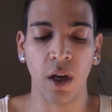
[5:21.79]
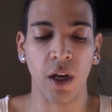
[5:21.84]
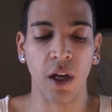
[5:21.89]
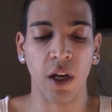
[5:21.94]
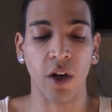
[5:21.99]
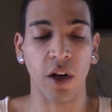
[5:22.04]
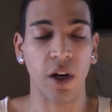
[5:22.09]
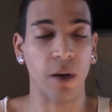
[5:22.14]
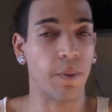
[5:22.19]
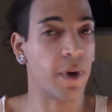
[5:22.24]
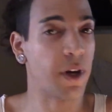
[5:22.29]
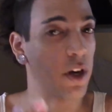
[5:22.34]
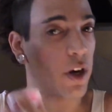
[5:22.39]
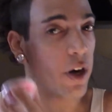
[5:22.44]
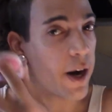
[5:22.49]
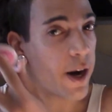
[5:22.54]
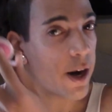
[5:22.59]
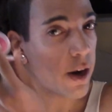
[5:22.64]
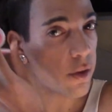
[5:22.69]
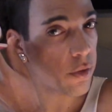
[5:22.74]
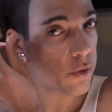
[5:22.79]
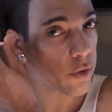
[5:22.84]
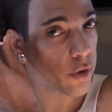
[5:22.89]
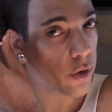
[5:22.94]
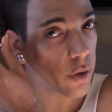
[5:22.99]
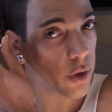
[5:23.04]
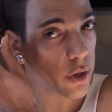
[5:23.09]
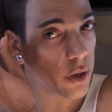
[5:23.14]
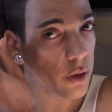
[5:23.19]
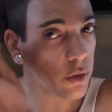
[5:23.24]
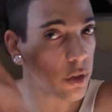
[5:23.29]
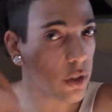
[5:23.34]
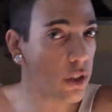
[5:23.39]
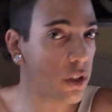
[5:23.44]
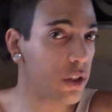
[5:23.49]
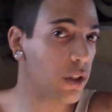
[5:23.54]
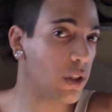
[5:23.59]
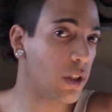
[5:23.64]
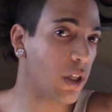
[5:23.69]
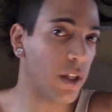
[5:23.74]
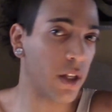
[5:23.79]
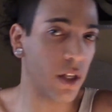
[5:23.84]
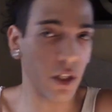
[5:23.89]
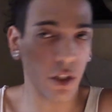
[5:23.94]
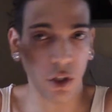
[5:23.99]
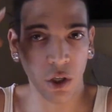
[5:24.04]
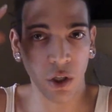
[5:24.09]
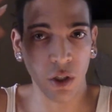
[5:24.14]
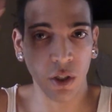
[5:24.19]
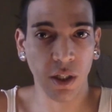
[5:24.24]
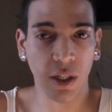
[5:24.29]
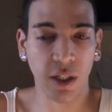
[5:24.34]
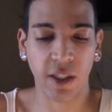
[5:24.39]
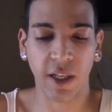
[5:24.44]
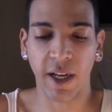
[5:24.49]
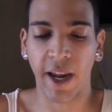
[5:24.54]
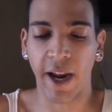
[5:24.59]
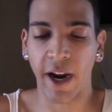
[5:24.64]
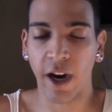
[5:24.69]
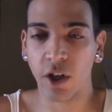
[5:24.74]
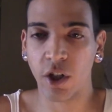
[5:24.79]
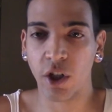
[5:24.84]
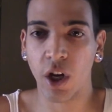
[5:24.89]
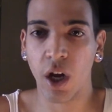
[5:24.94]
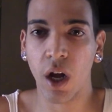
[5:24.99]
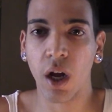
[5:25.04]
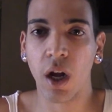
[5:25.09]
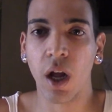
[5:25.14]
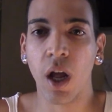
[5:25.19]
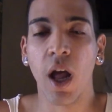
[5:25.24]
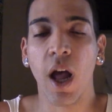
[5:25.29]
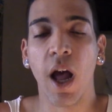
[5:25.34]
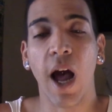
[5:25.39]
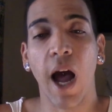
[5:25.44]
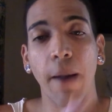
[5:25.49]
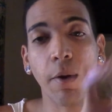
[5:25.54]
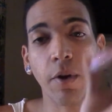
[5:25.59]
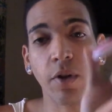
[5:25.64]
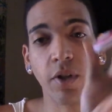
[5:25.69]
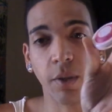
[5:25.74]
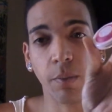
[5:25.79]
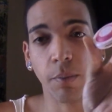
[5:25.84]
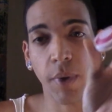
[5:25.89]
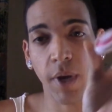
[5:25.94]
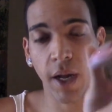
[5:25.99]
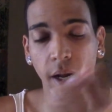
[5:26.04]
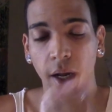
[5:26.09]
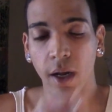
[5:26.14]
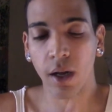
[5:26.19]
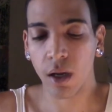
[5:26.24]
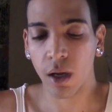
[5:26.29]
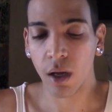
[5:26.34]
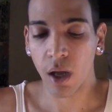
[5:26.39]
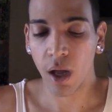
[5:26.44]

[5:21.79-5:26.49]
You know, you put your hair through and then it turns, it's like hair chalk. I'm using pink.